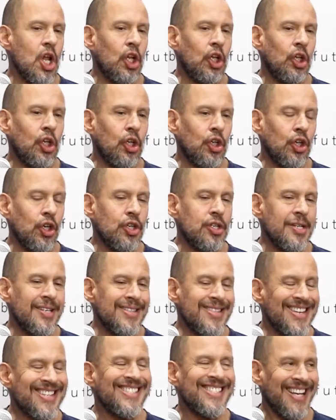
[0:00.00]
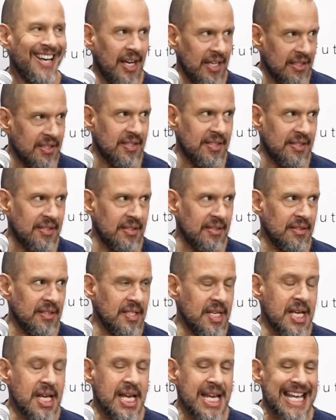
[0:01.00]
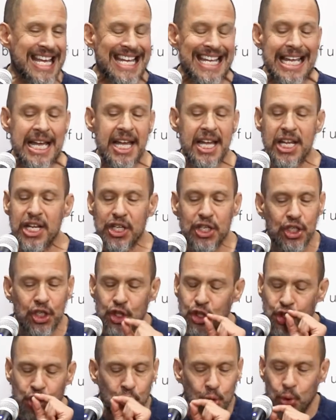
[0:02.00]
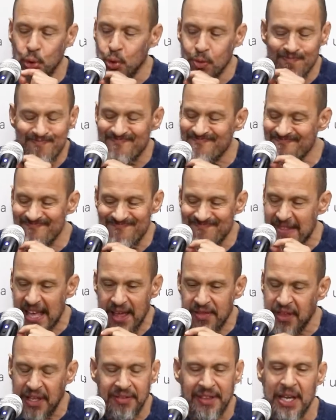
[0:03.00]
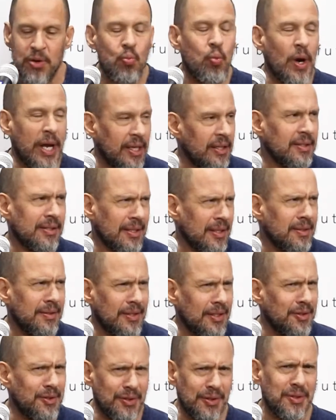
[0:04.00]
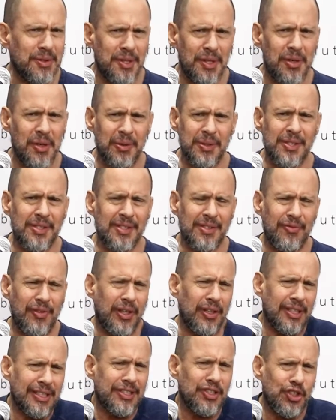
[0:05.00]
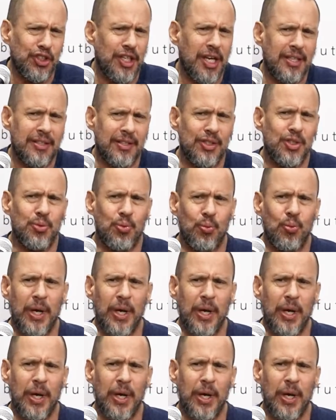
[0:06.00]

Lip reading: Learn the text that they weigh it's very cliche that you